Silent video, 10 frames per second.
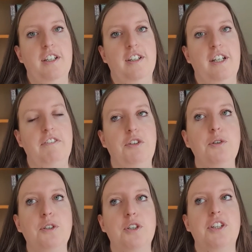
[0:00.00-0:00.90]
if
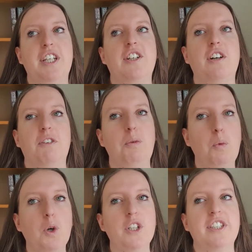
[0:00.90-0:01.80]
you could think of the
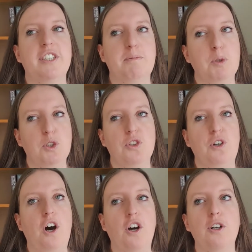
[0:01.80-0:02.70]
worst, most
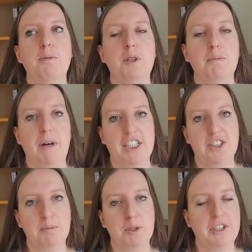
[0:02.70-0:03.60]
horrible
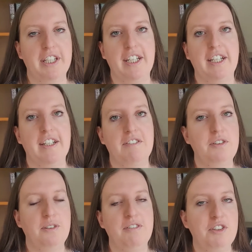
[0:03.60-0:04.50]
imaginable thing, if
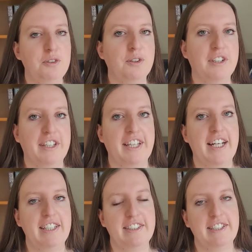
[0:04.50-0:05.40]
you know that
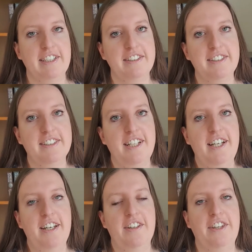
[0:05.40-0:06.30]
exists,
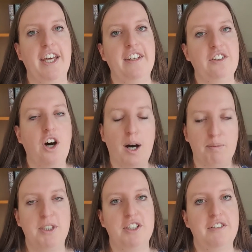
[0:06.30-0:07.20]
then the
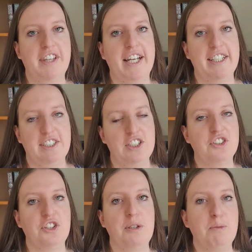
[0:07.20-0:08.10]
opposite of that exists.
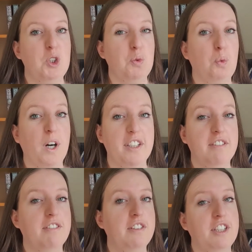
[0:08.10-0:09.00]
So the most
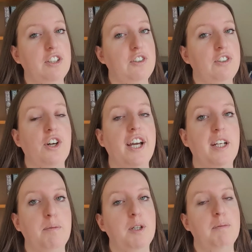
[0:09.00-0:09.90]
wonderful,
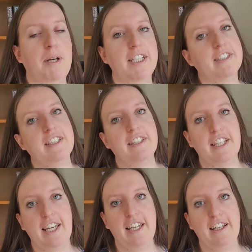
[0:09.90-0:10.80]
incredible, amazing
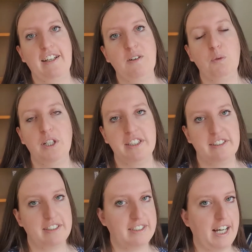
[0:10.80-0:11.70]
thing would
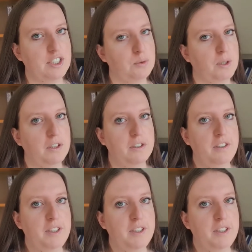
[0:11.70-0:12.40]
exist as well.